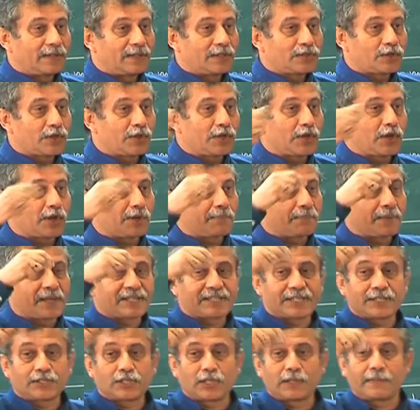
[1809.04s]
So, your
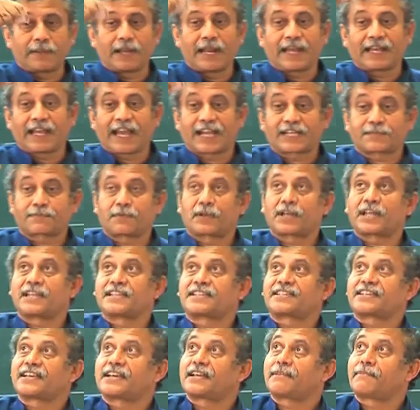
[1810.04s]
basis will be like
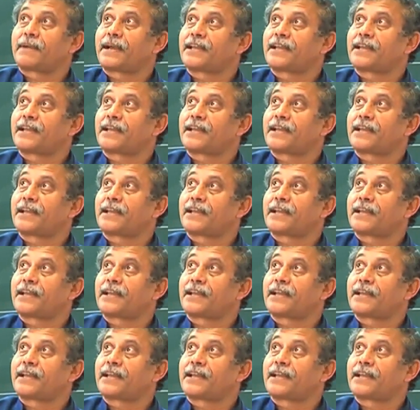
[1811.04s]
exponential